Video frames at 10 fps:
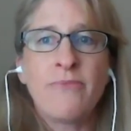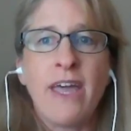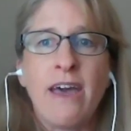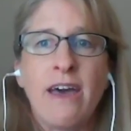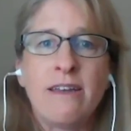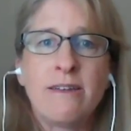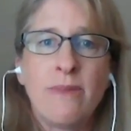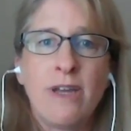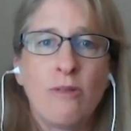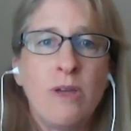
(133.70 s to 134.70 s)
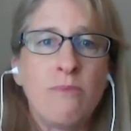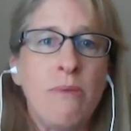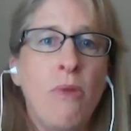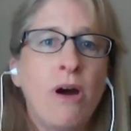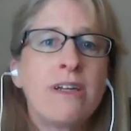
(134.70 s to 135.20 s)
and Airbnb
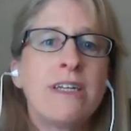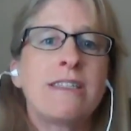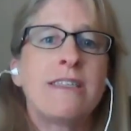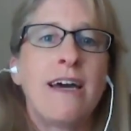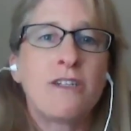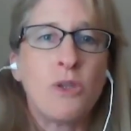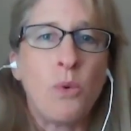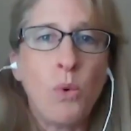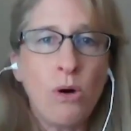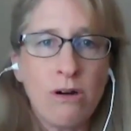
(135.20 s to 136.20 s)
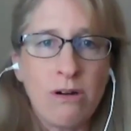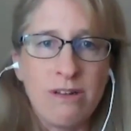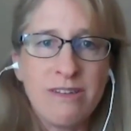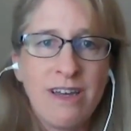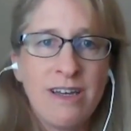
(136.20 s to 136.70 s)
markets that to the world.